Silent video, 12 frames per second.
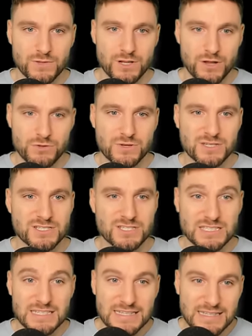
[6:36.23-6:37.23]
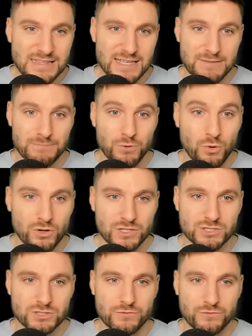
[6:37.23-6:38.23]
you know, you can see the
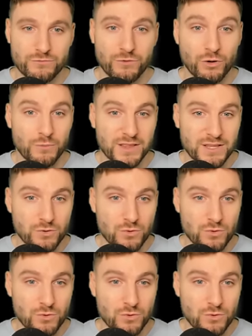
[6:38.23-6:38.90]
importance of following the